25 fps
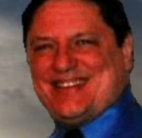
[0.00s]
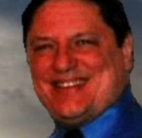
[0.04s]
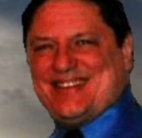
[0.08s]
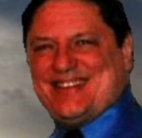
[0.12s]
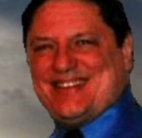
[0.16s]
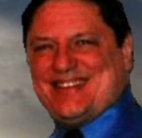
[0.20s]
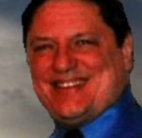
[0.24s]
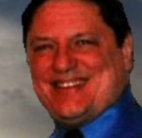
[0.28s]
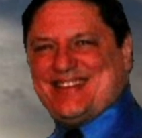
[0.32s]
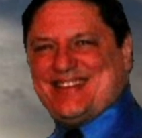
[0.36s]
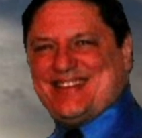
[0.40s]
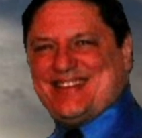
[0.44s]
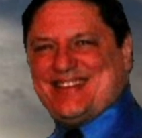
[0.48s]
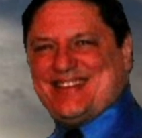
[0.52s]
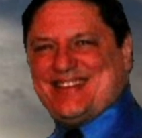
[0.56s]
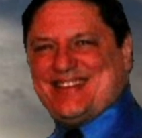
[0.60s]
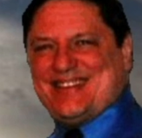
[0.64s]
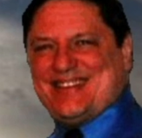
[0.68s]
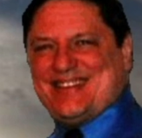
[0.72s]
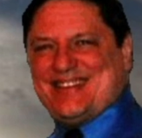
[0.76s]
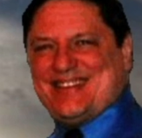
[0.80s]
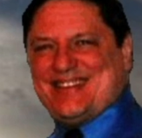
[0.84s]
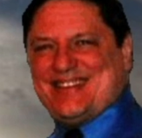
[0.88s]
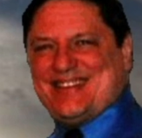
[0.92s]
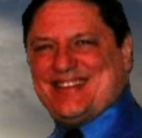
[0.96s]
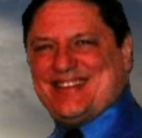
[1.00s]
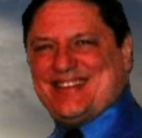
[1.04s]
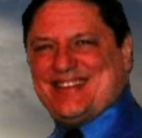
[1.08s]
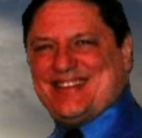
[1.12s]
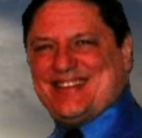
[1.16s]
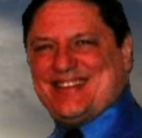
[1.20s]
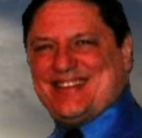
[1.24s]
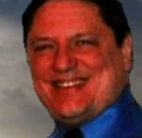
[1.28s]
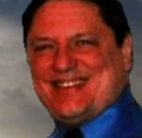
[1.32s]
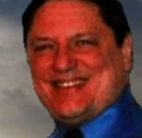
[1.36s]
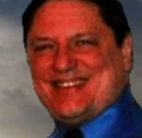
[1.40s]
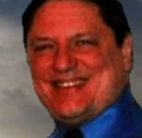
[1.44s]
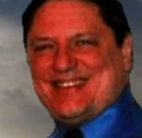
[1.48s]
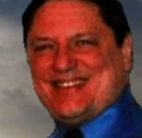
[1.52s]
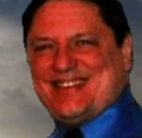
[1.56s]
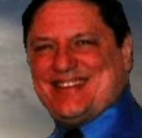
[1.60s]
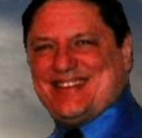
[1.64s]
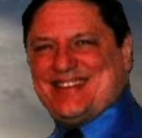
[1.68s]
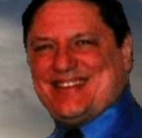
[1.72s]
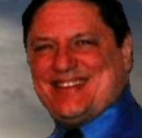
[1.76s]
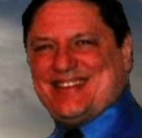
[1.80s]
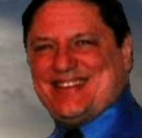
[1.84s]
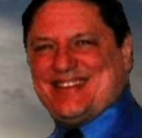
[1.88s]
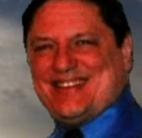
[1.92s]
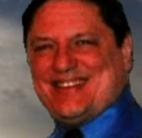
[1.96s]

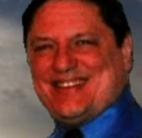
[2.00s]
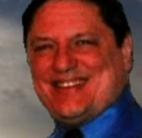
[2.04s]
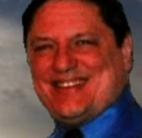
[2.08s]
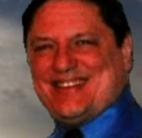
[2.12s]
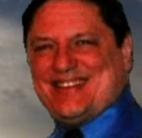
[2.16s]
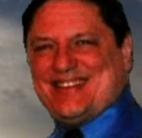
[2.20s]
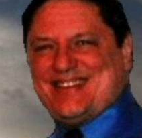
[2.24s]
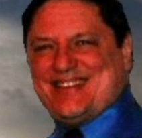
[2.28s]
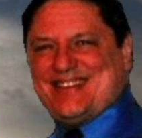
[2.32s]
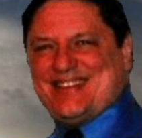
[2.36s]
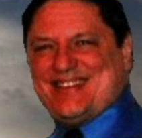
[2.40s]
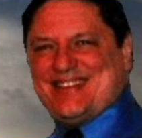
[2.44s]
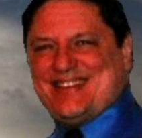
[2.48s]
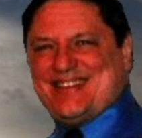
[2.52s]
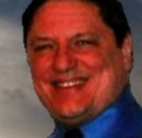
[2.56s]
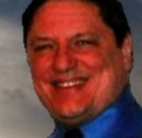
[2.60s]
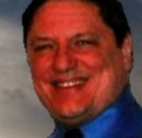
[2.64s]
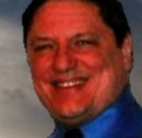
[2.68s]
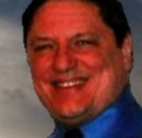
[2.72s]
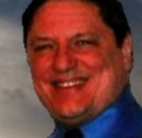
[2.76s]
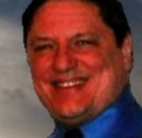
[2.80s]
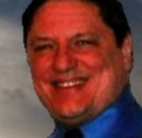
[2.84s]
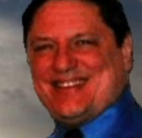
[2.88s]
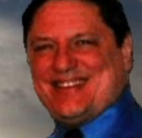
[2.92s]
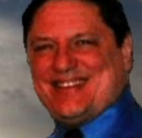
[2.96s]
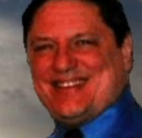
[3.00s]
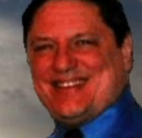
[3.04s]
[no speech]